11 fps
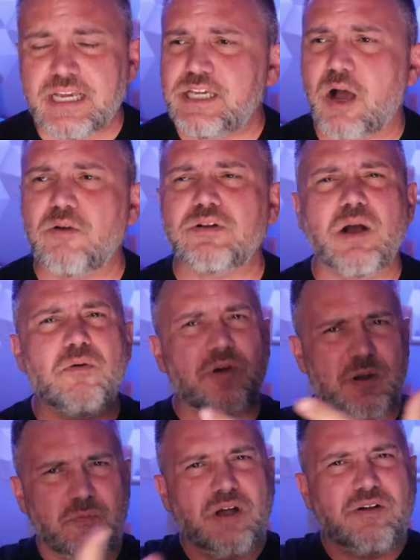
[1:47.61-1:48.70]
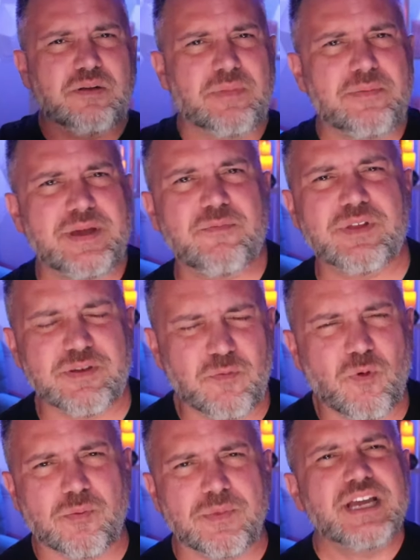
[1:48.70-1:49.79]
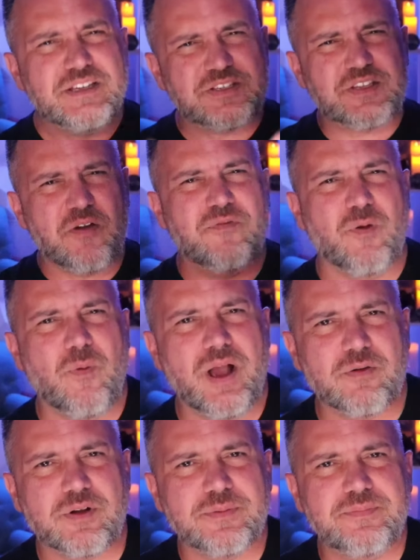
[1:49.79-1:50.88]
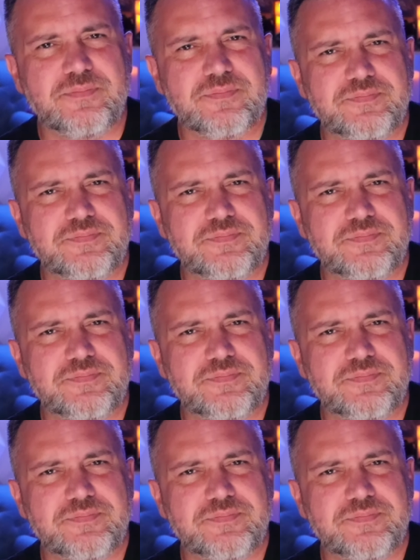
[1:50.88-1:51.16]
Y'all go on and welcome a man with a warm sofa welcome.